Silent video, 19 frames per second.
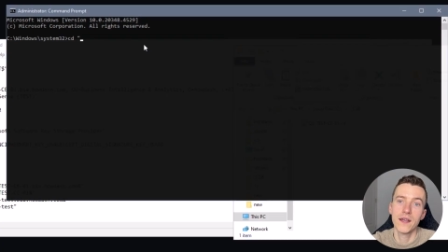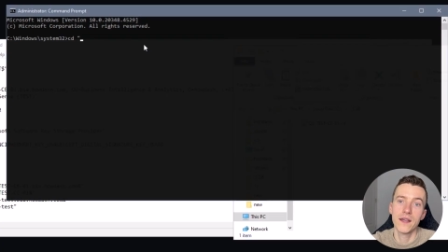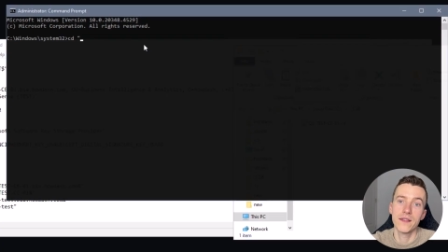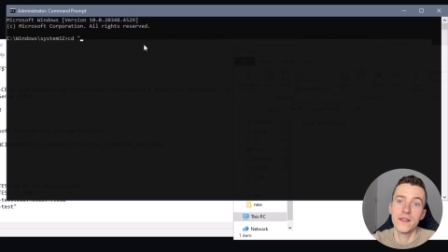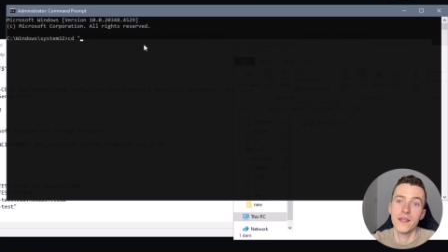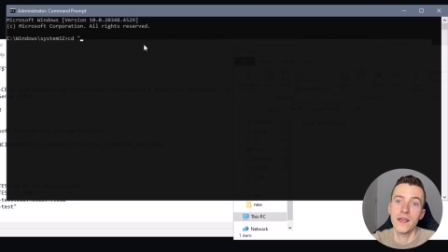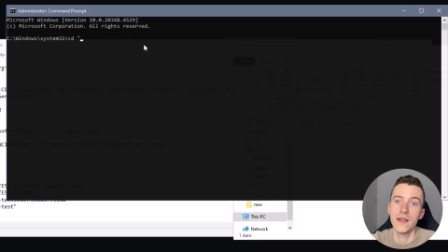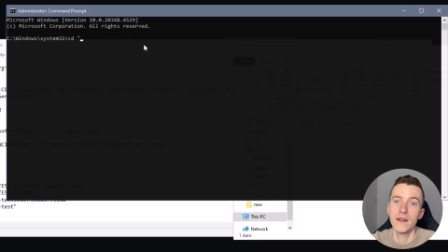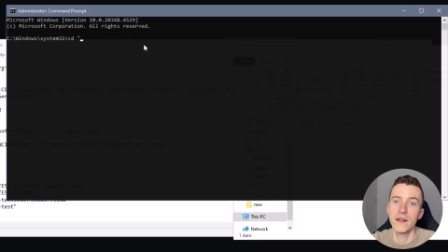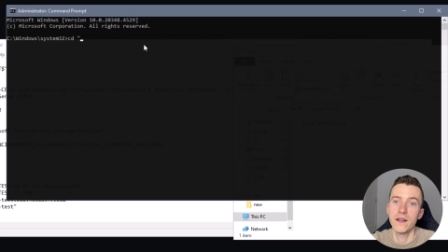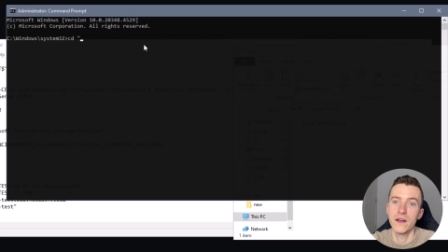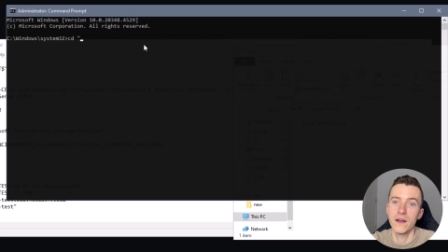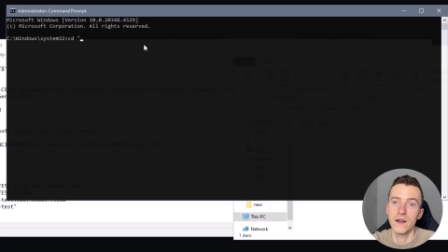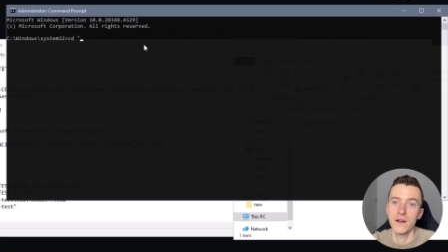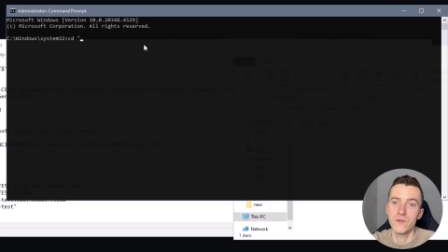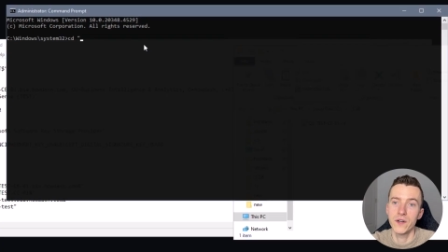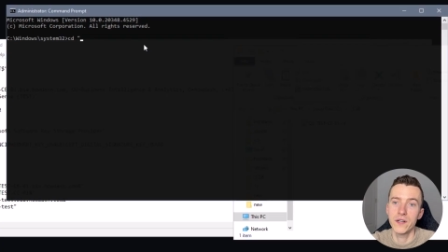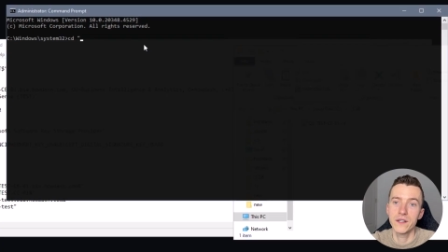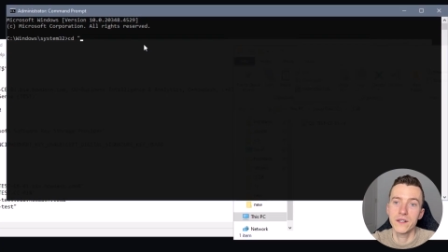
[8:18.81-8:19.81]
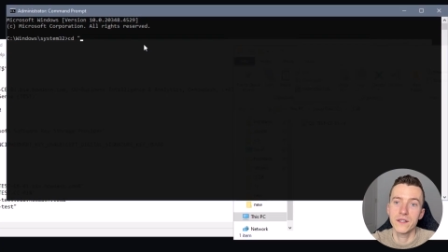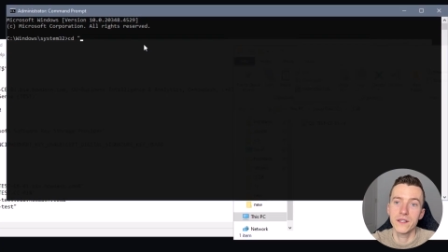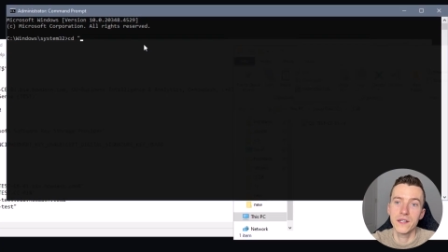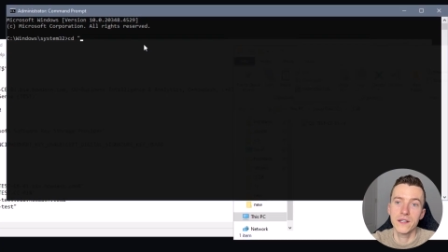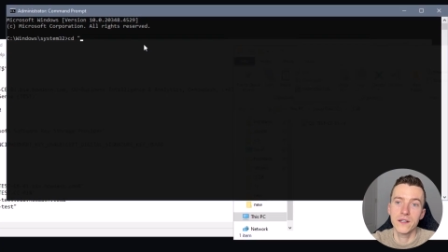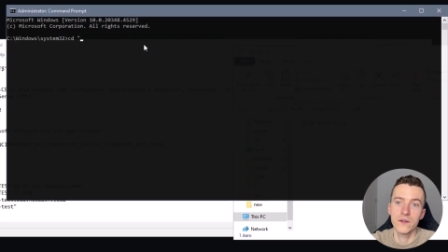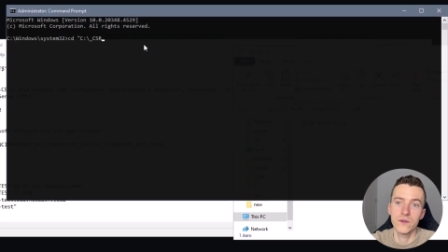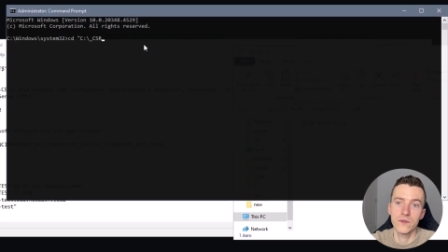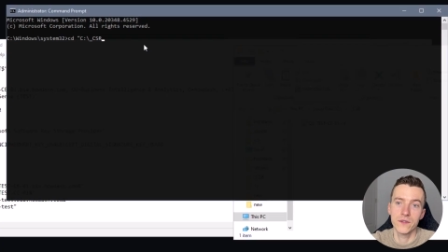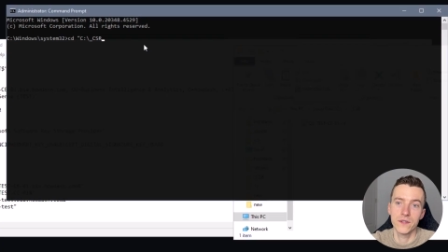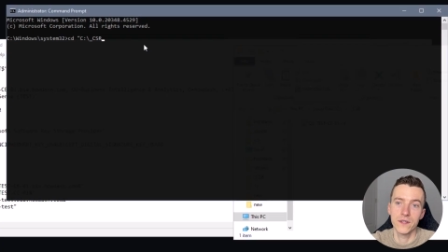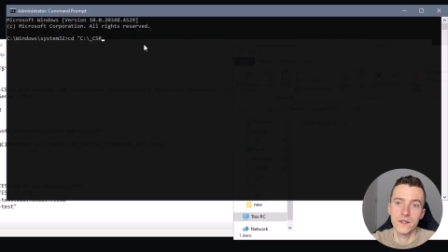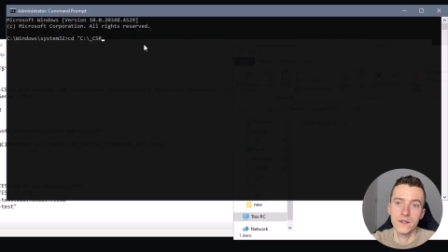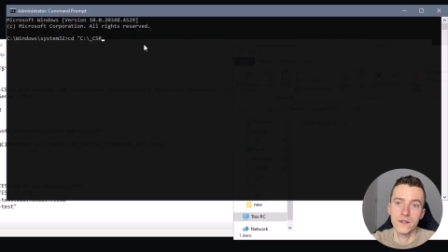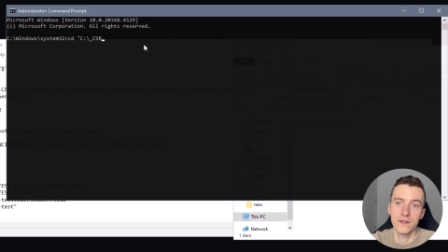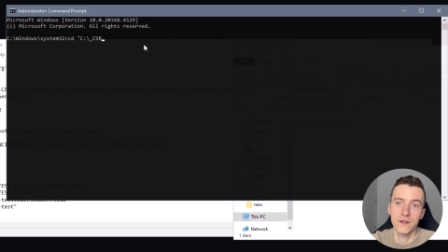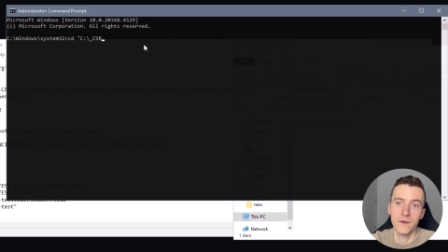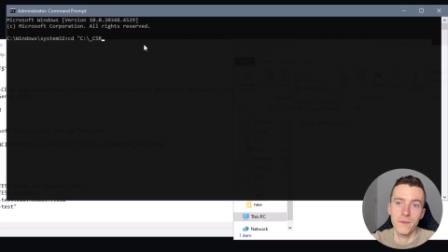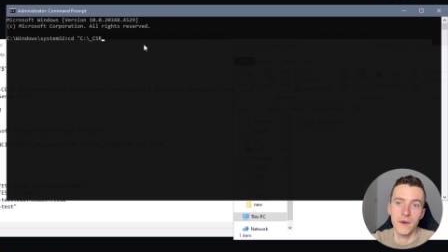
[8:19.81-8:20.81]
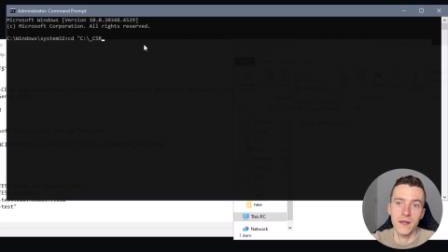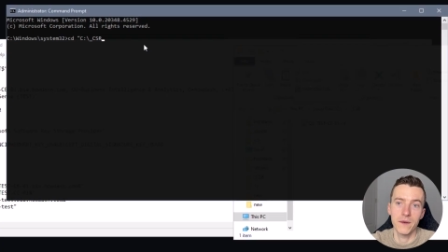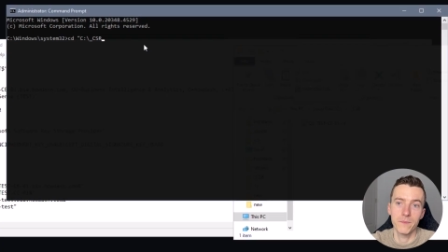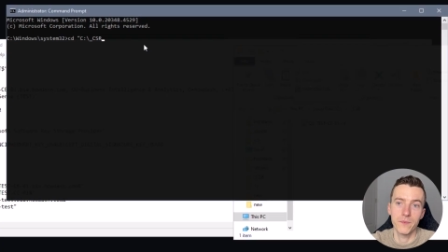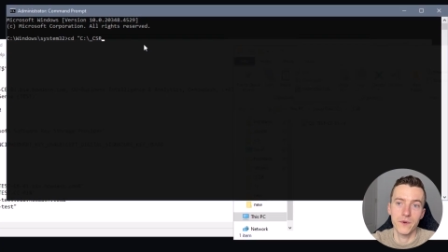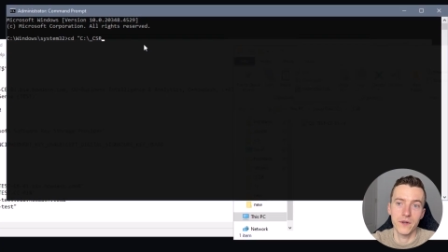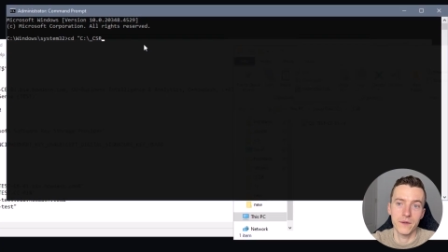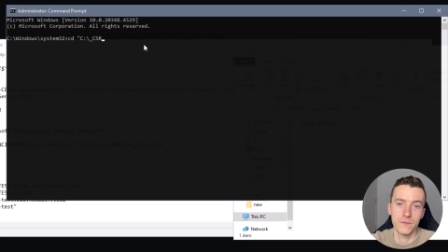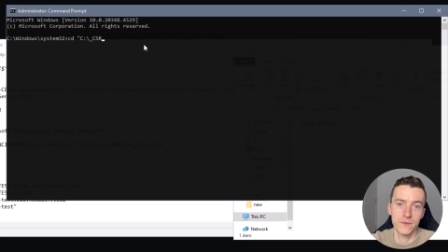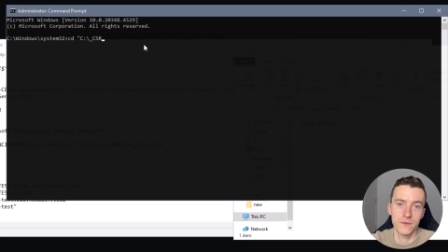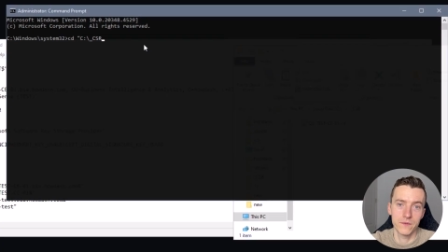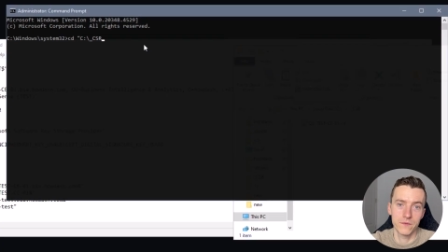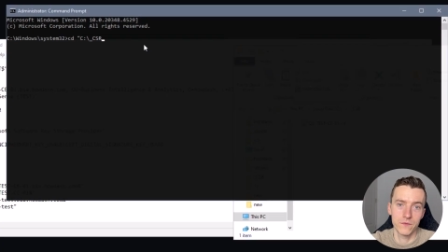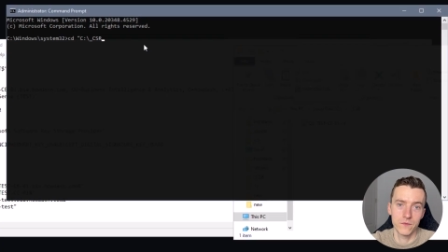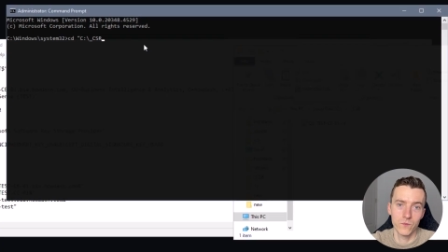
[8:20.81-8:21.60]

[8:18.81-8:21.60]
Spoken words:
then right-click on the command prompt